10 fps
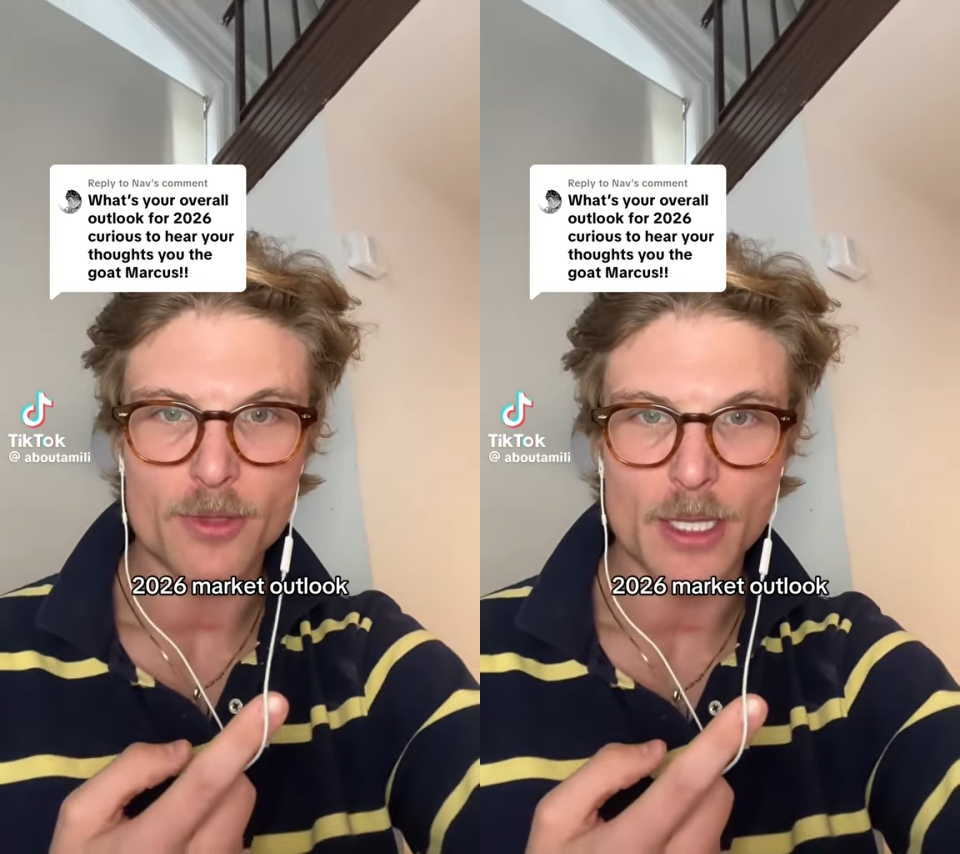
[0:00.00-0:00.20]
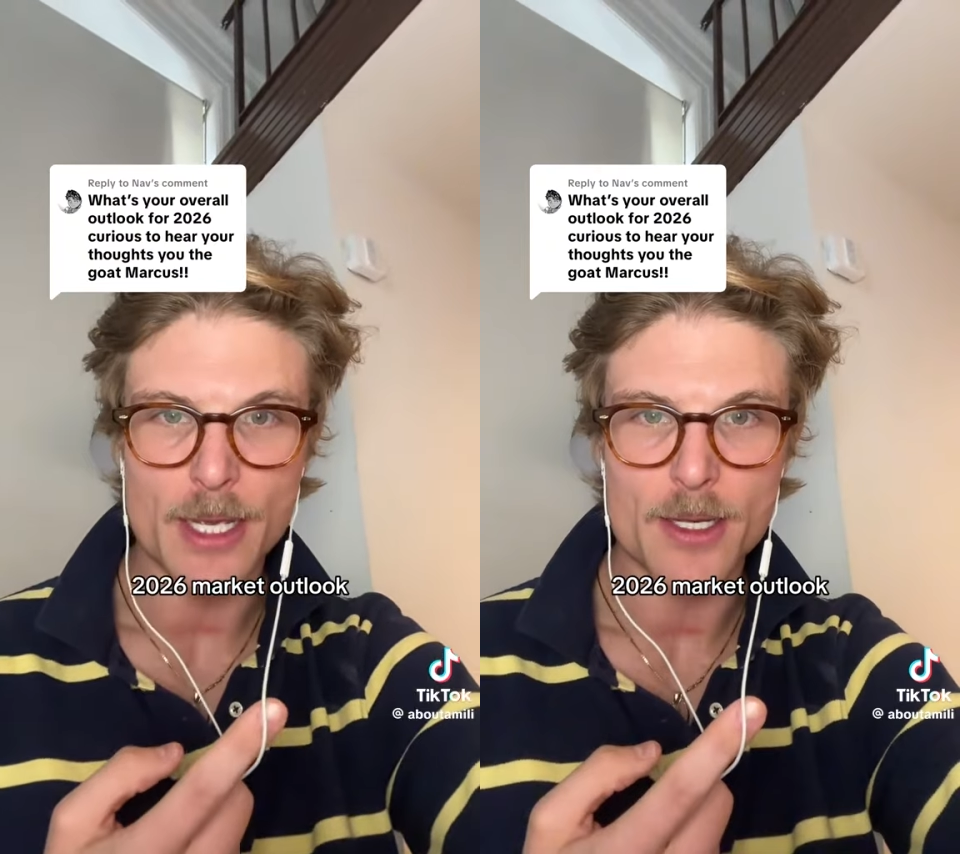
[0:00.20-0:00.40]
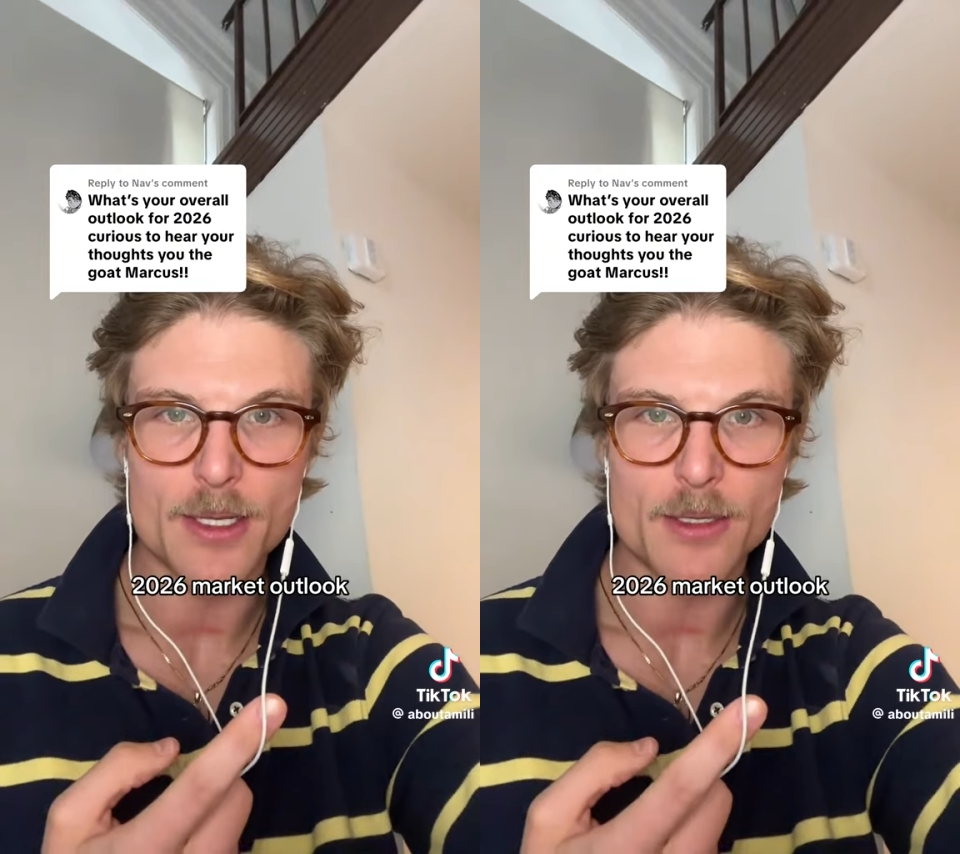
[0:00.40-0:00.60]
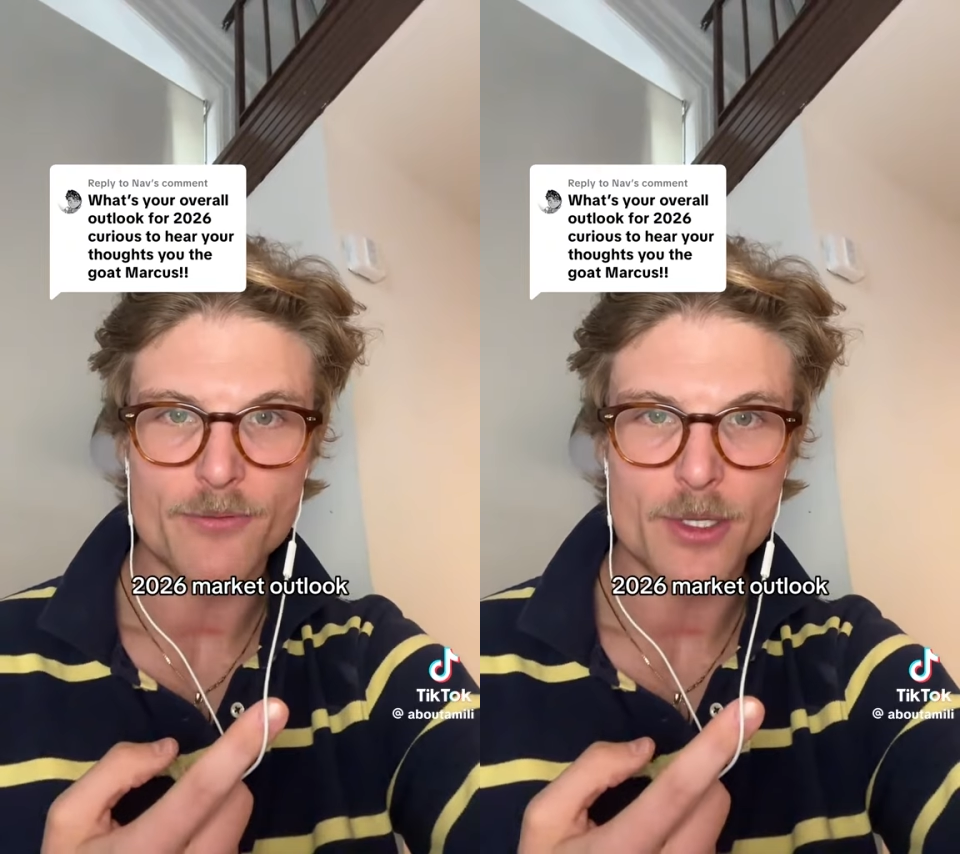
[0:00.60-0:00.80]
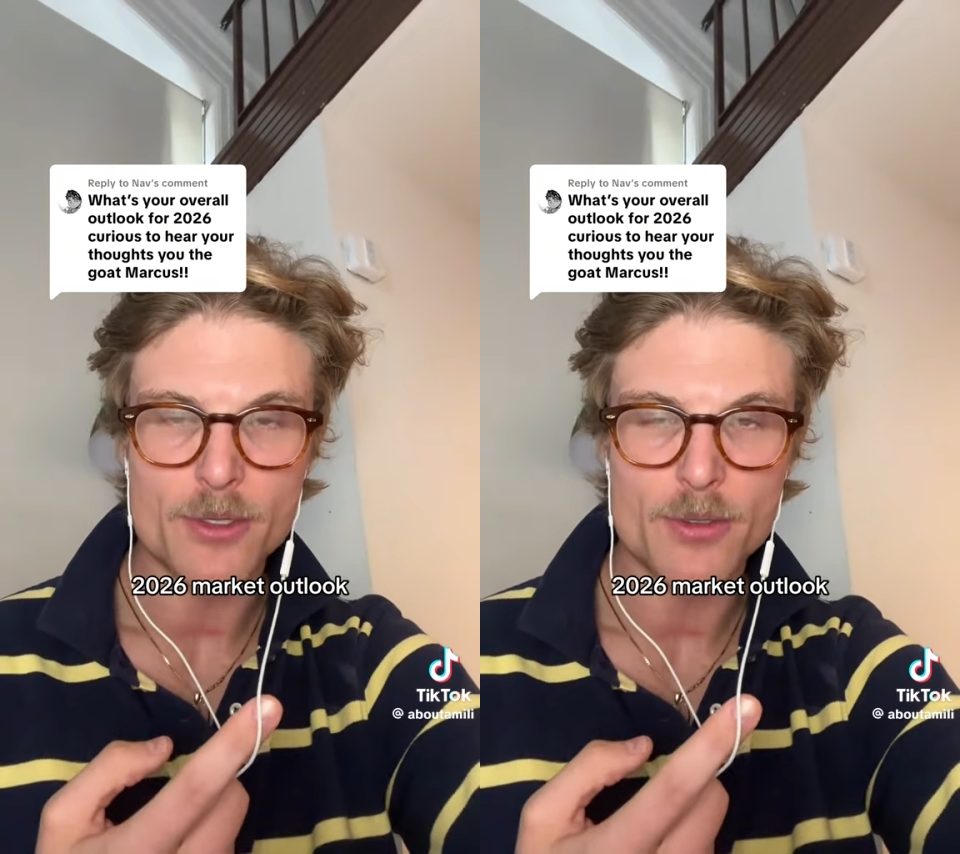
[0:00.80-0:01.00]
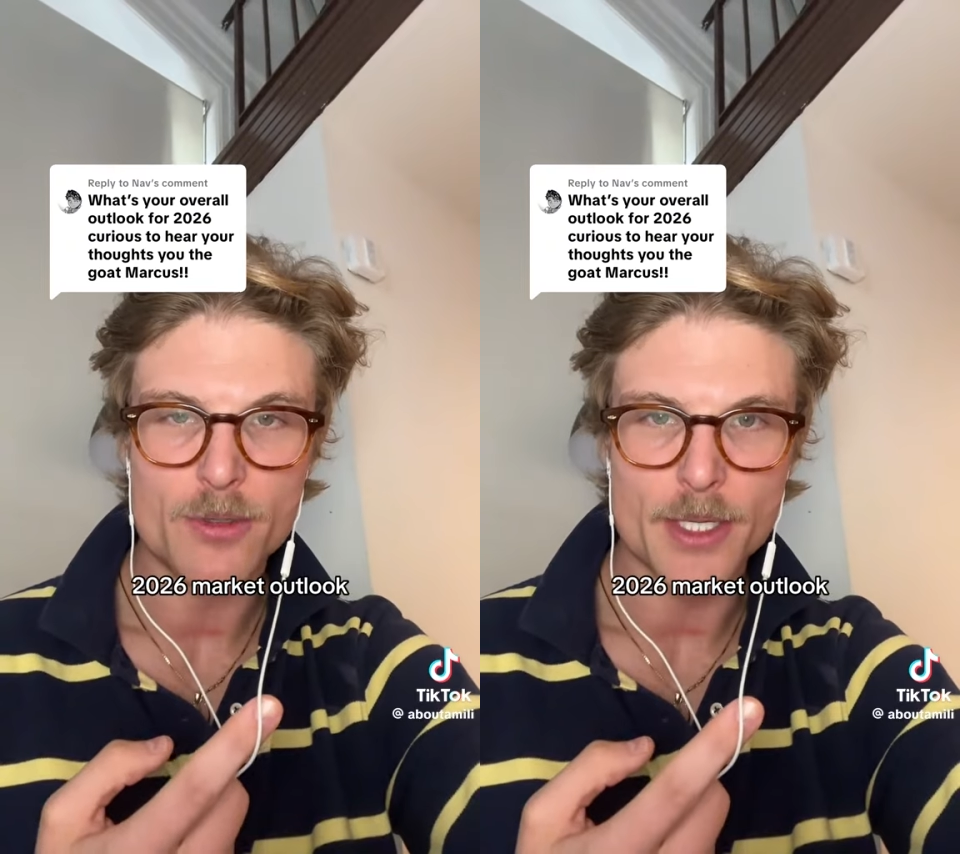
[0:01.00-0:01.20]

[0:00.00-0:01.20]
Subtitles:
landing view